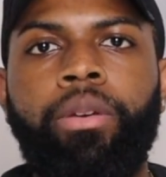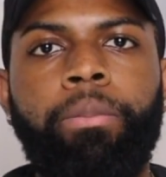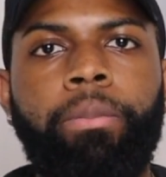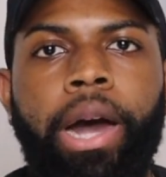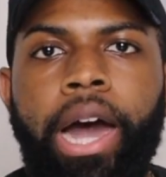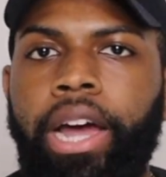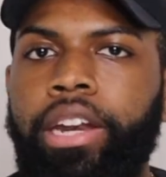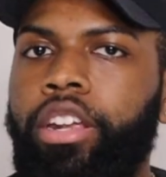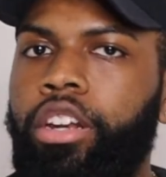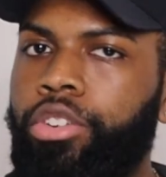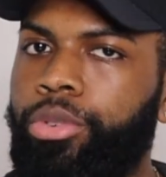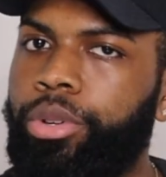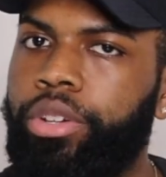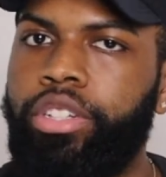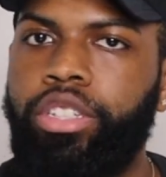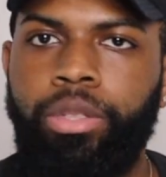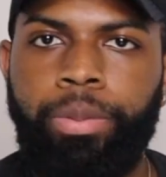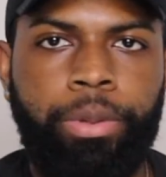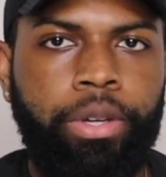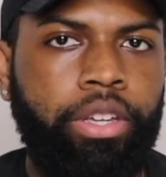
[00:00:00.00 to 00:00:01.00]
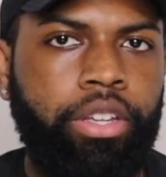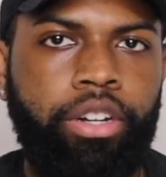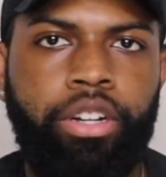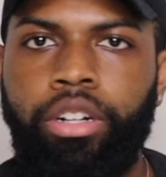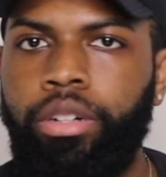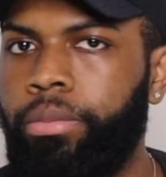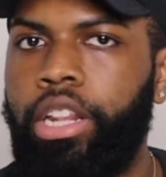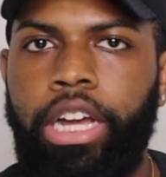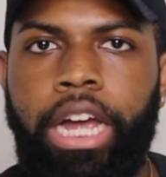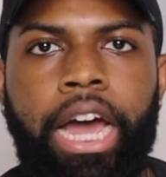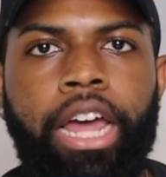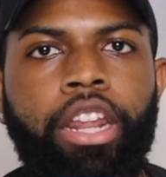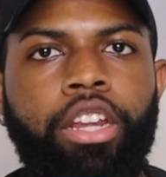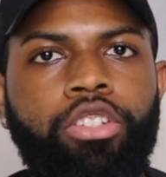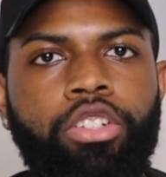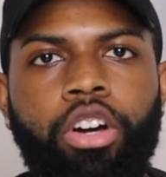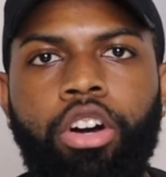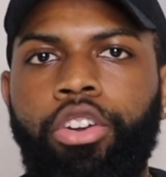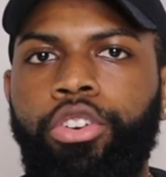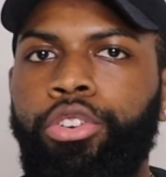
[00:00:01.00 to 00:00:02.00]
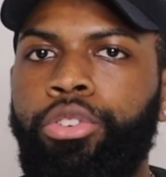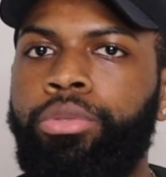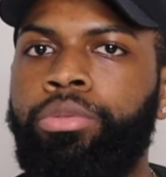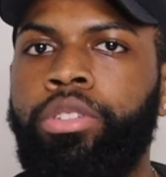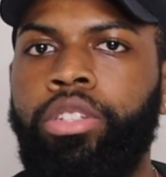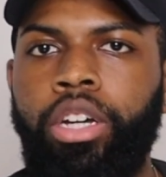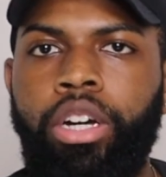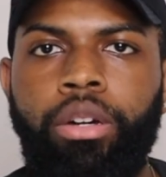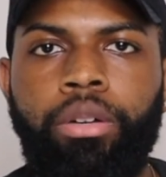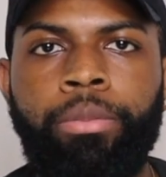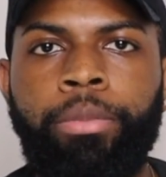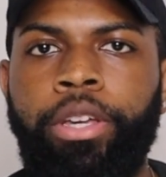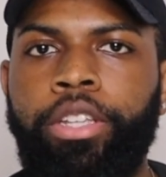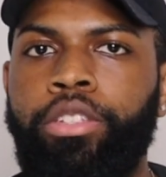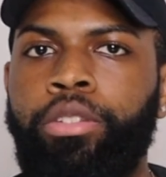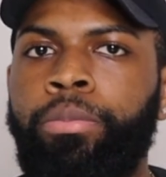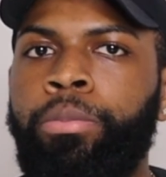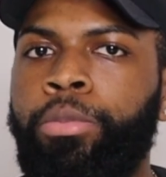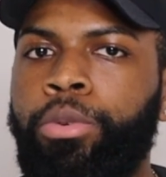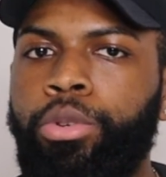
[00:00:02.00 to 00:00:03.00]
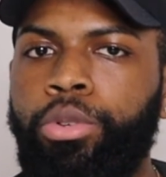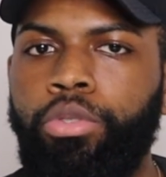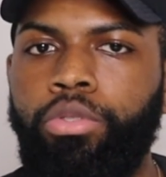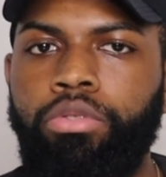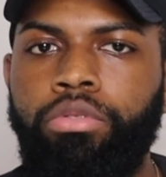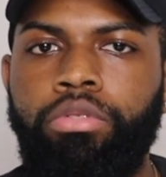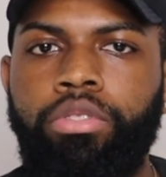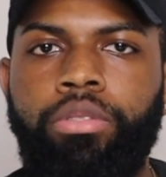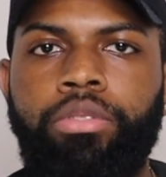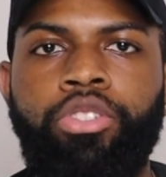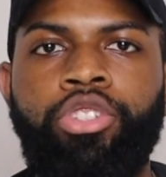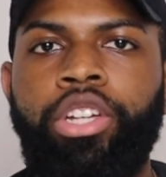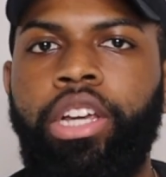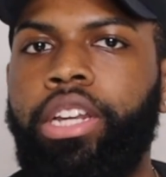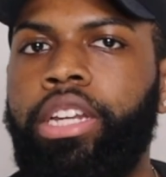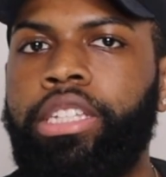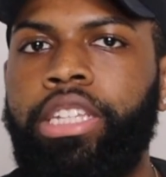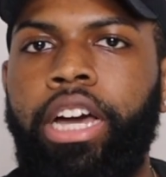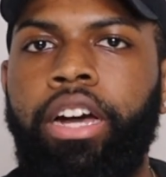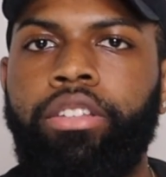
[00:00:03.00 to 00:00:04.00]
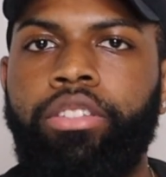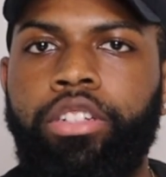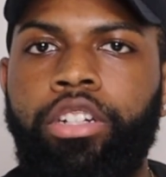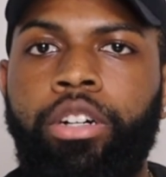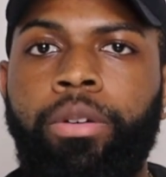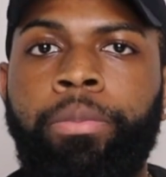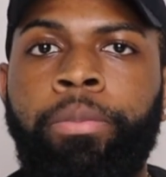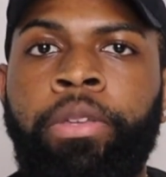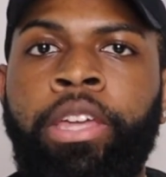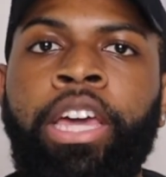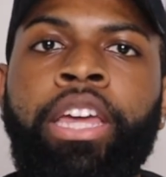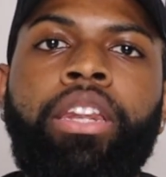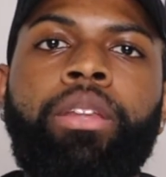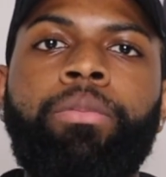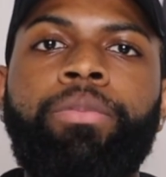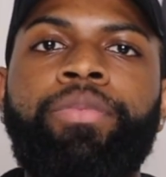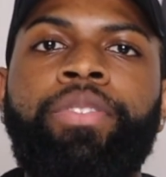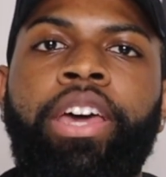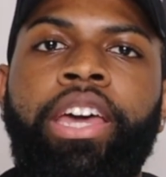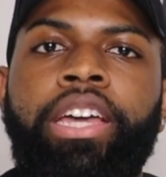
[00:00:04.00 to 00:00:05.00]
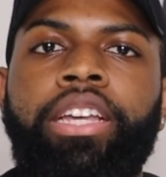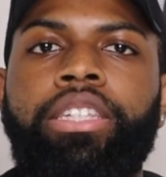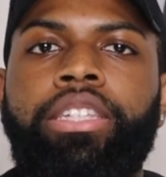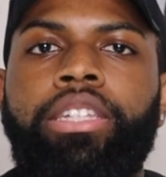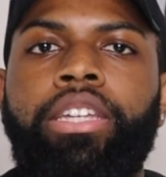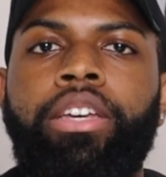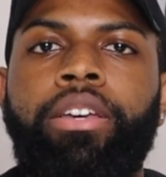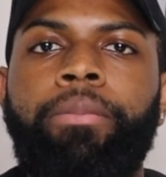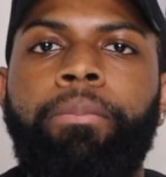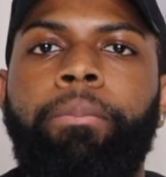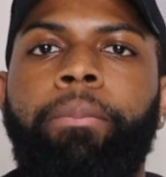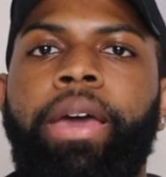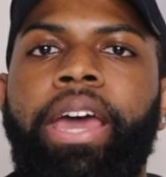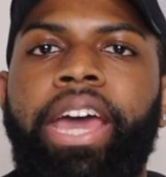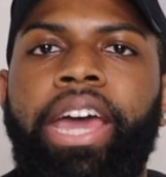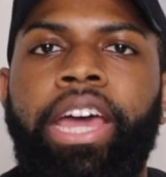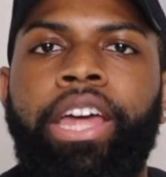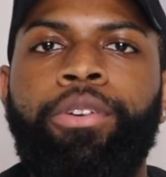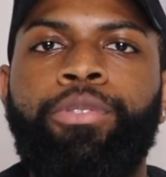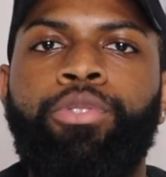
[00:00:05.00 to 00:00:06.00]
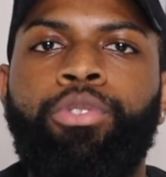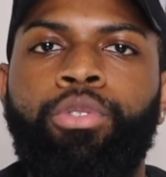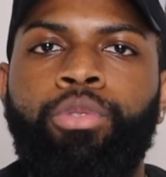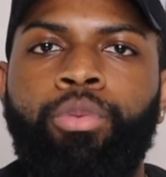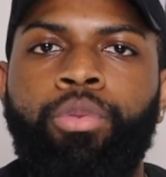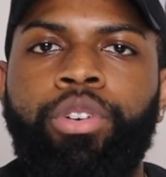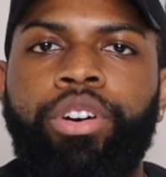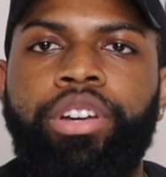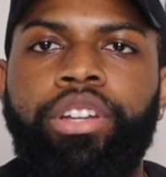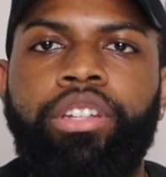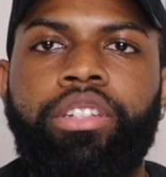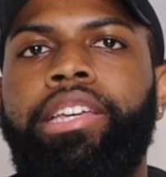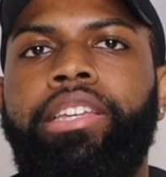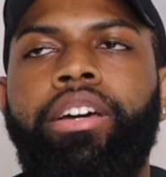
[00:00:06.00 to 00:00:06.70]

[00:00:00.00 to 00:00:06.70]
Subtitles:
But I need the rookies to pick it up. Like I need y'all to do something, make some moves, shake this house up, get them vets mad for once.